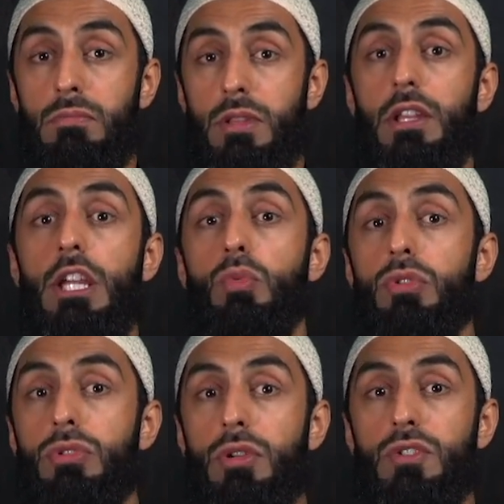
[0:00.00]
that he
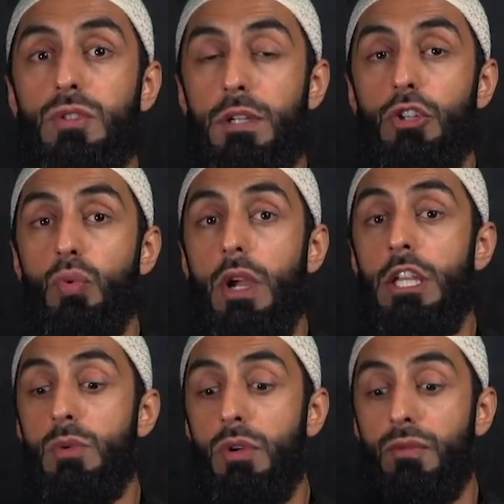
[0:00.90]
would not speak to
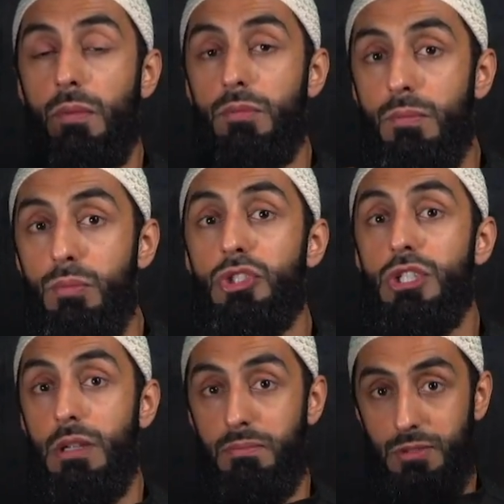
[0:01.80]
anyone from the
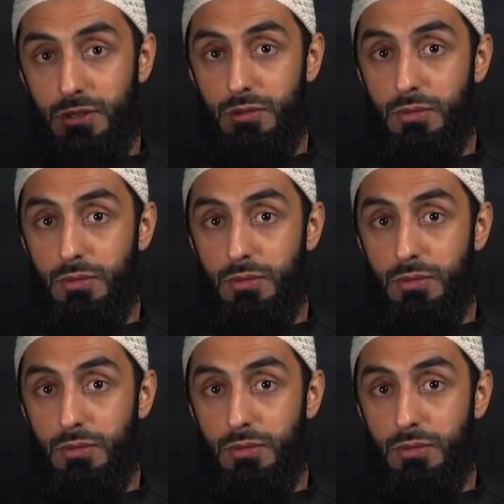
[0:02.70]
Muslims,